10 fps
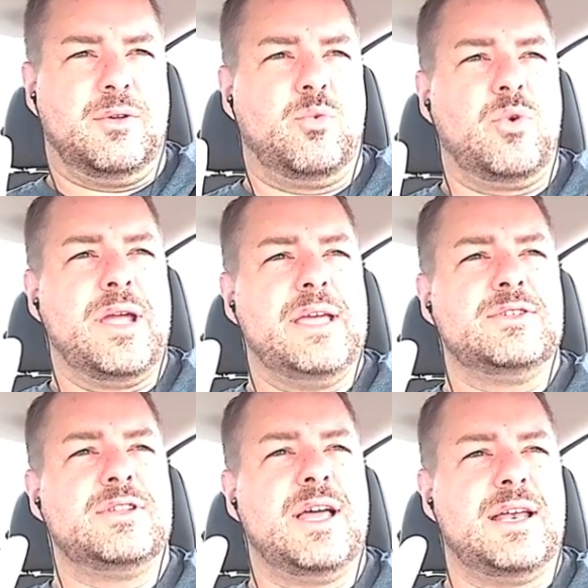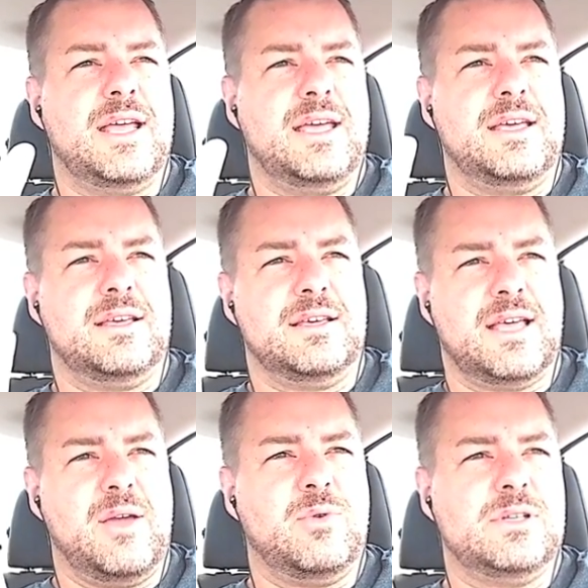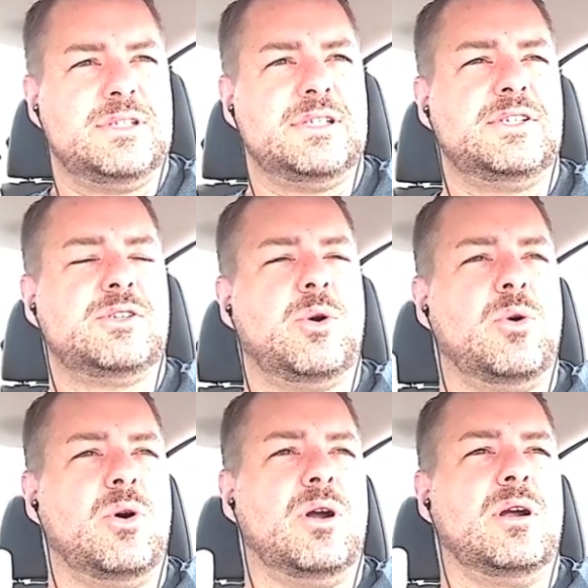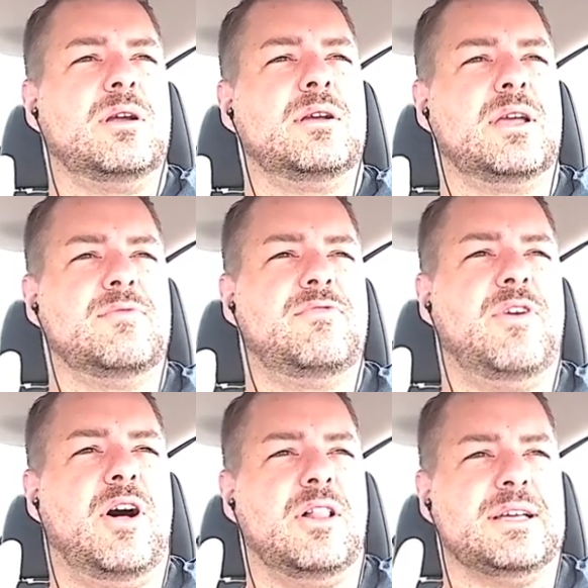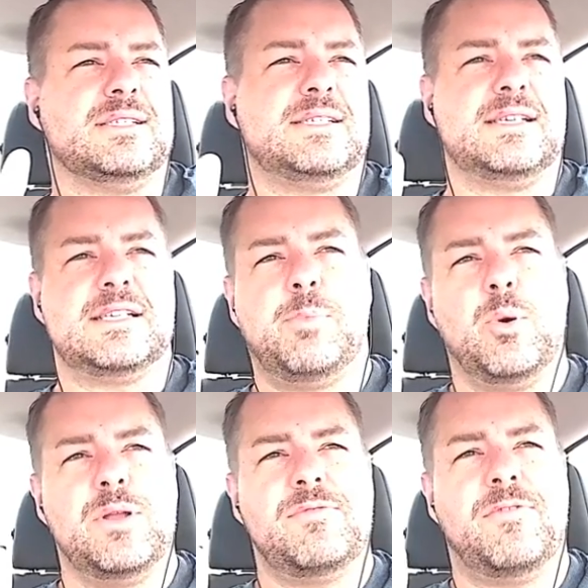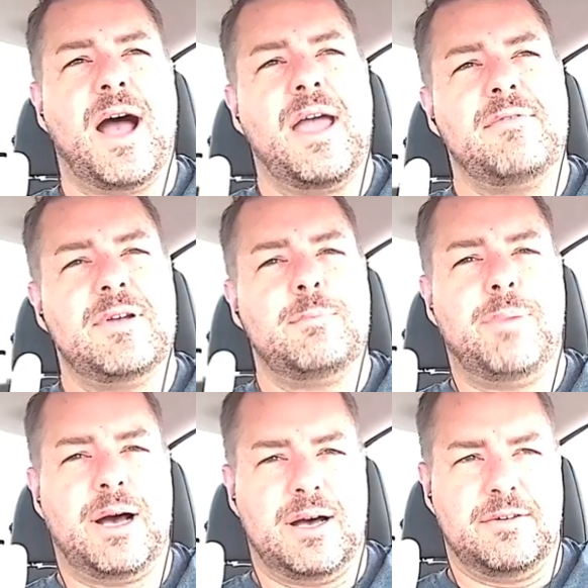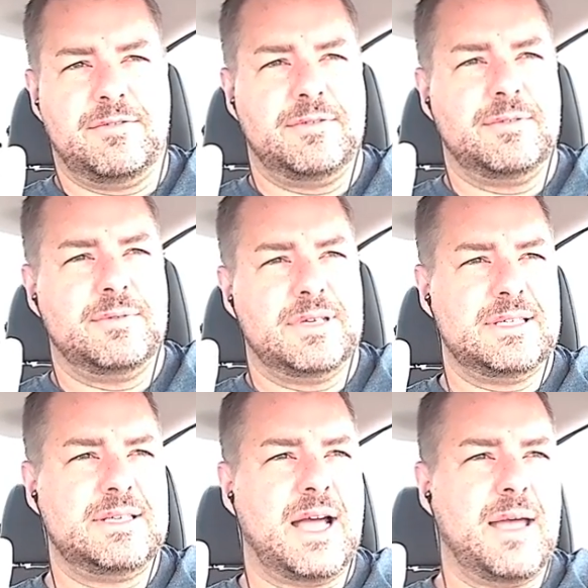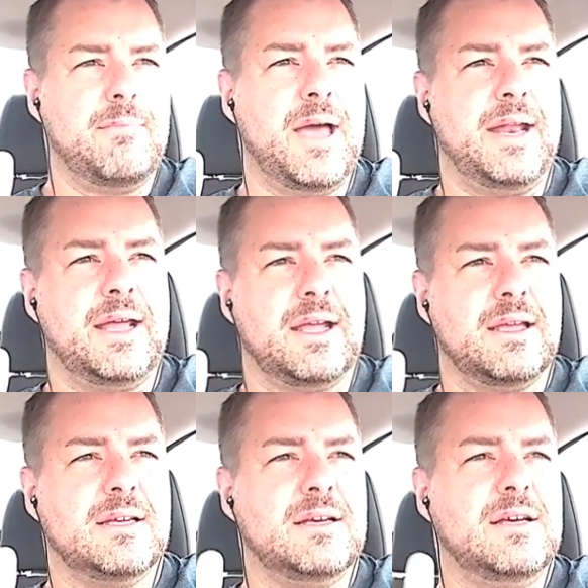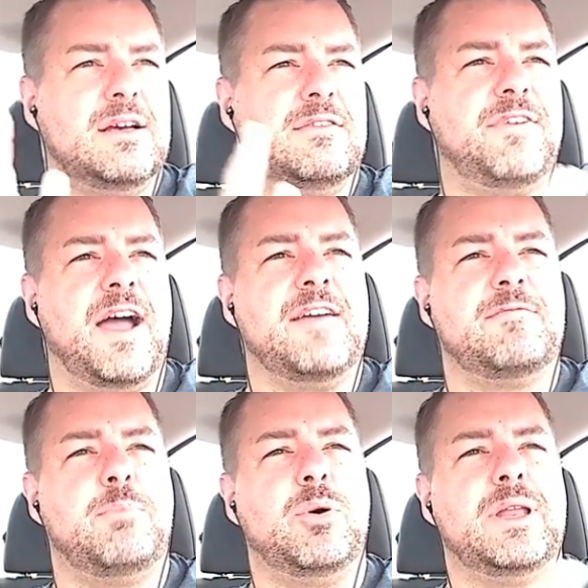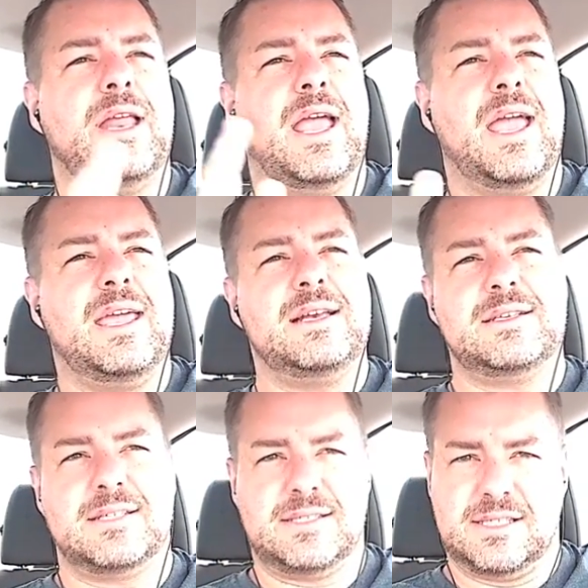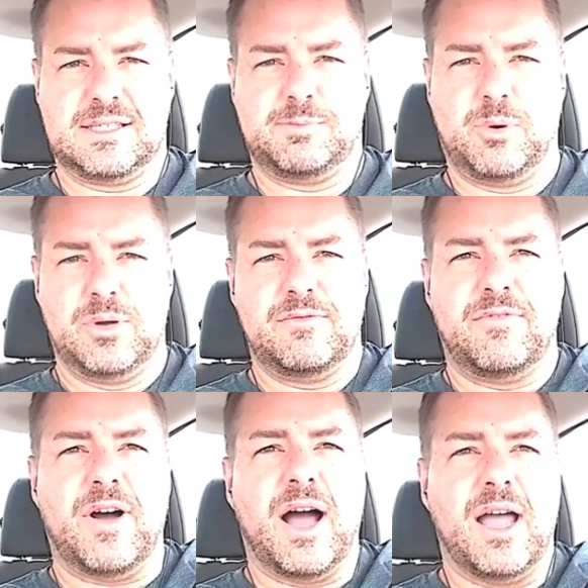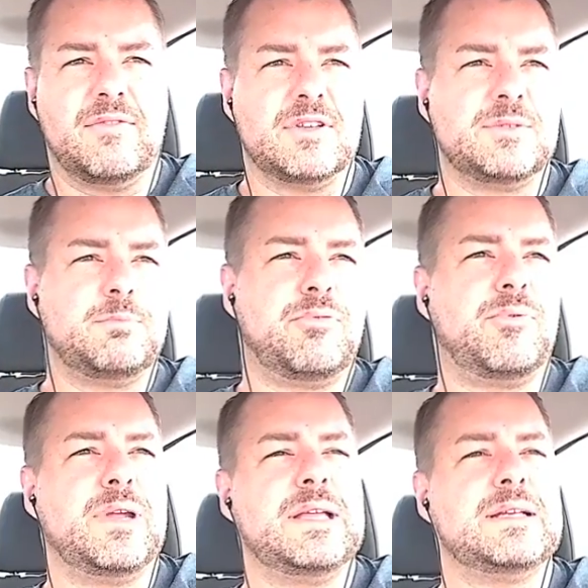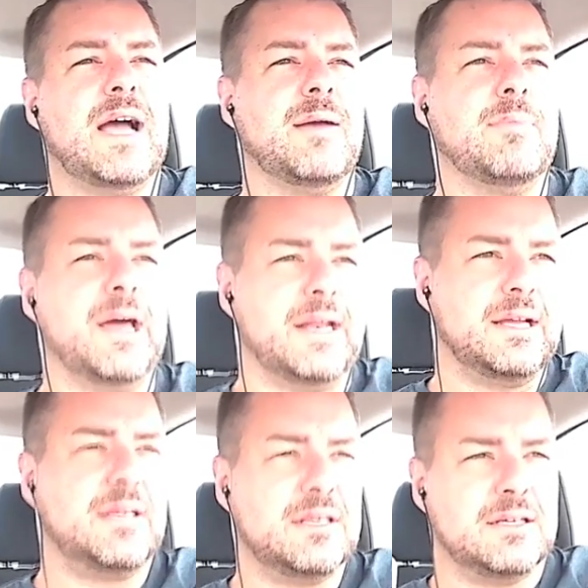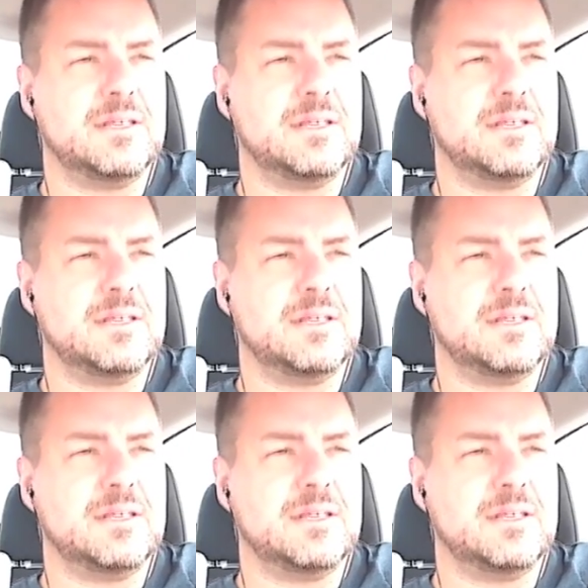the range that a A1C score can fall in. 6.5 and above is diabetic. 5.8 to 6.5 is pre-diabetic.